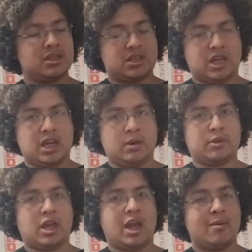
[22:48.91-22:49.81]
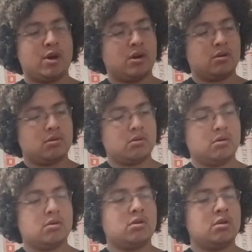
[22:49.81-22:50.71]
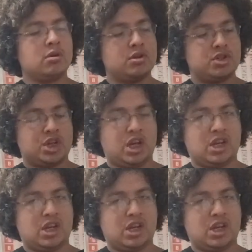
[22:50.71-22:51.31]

C with a hammer, G,